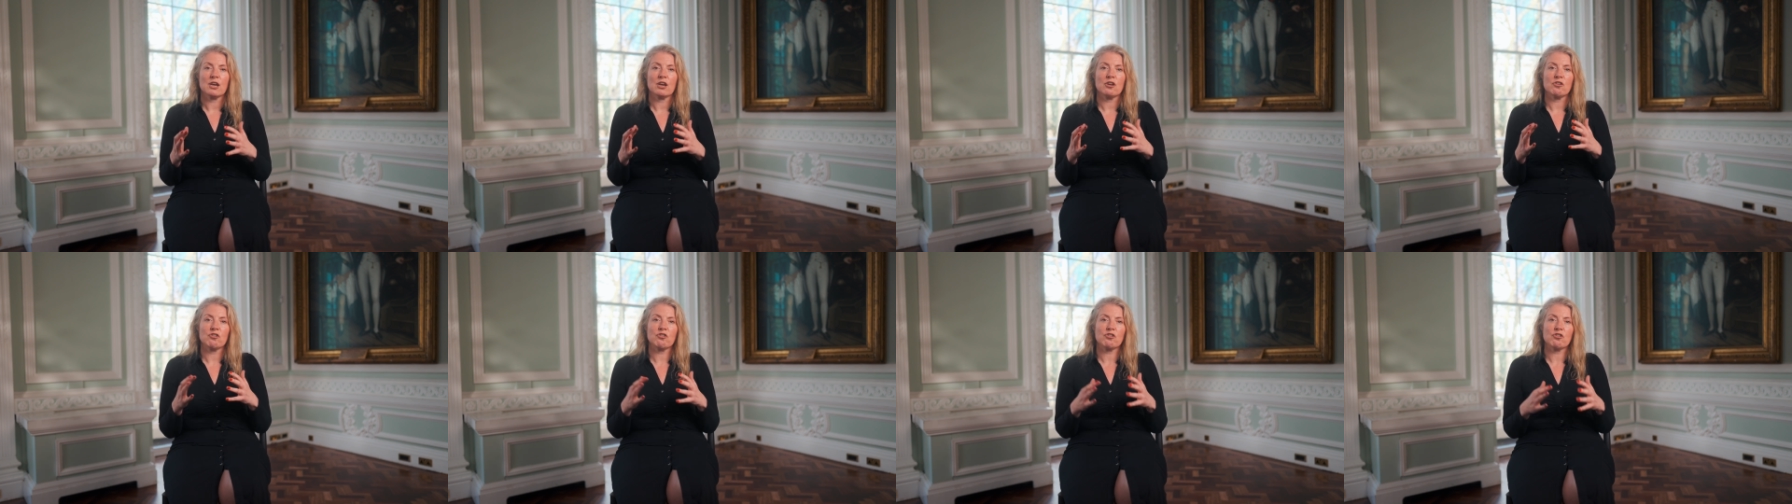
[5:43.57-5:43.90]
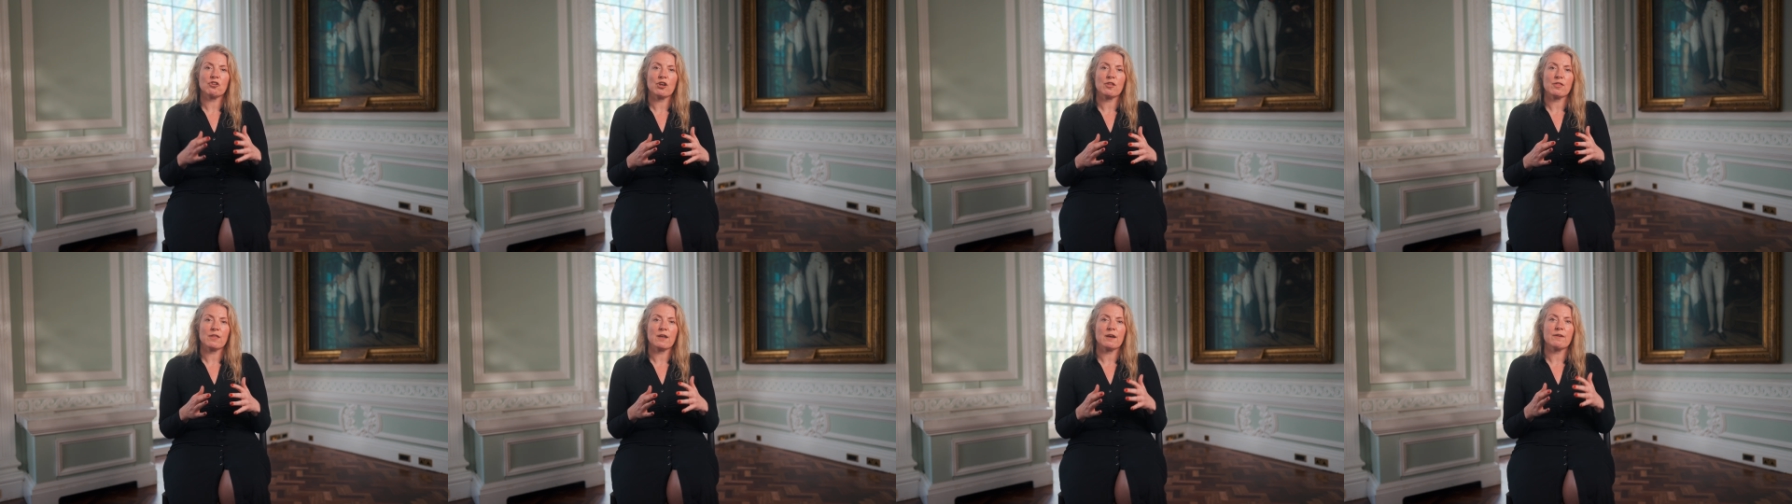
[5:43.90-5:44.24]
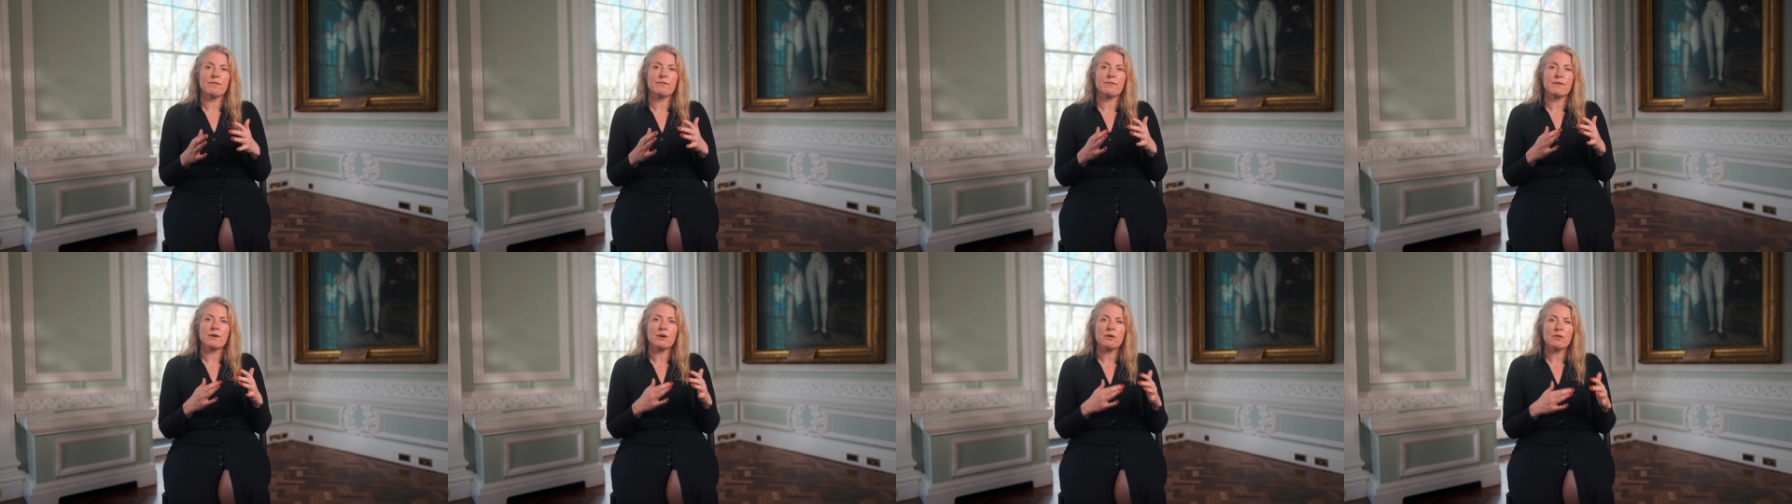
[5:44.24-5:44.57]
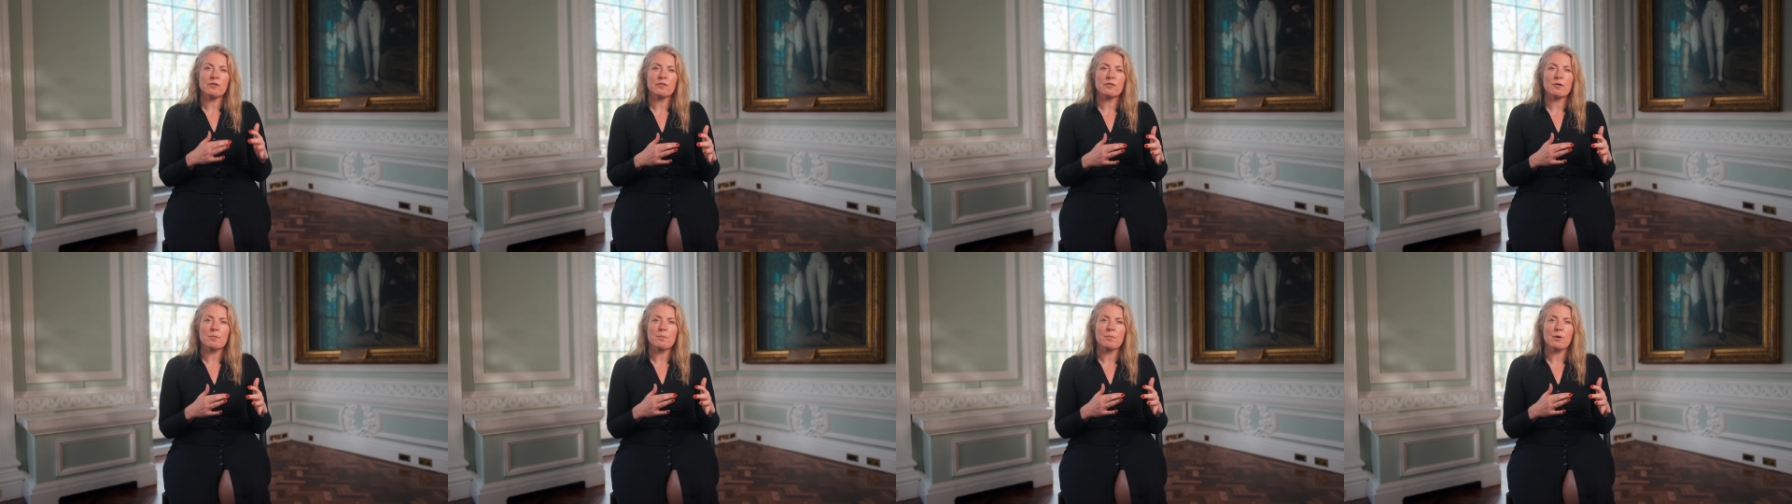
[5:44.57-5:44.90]
has shown that a
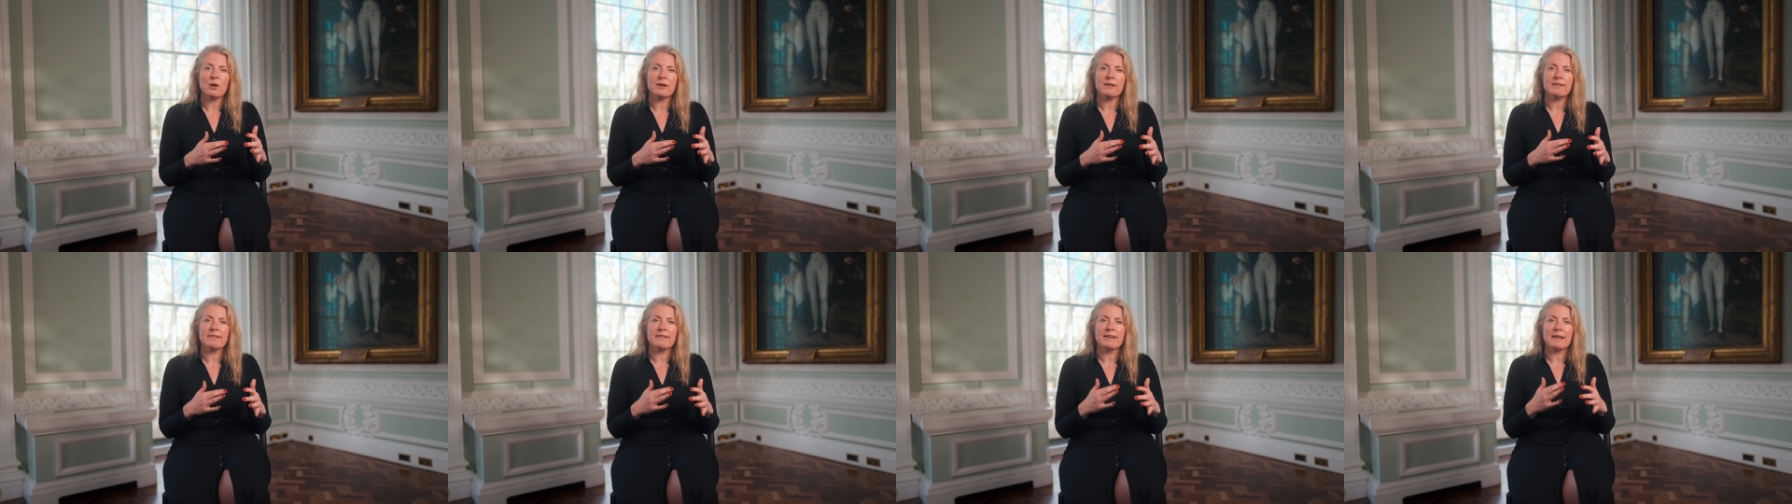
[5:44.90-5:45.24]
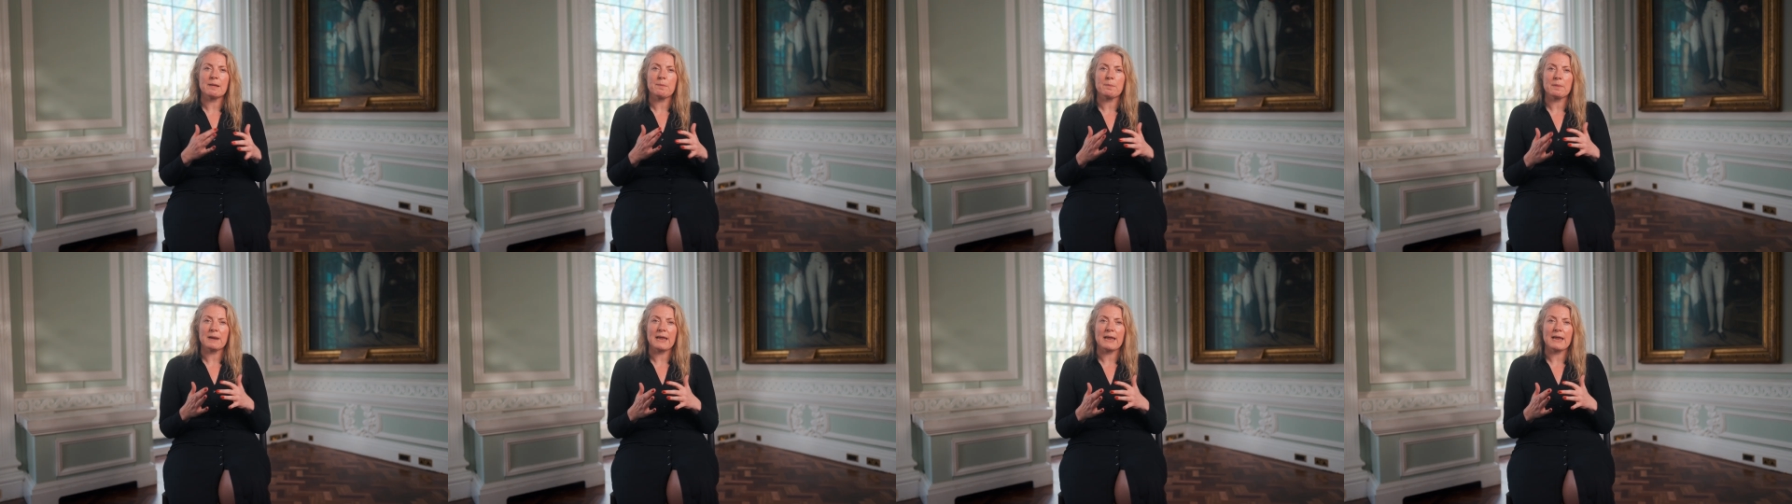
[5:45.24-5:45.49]
focus on policy and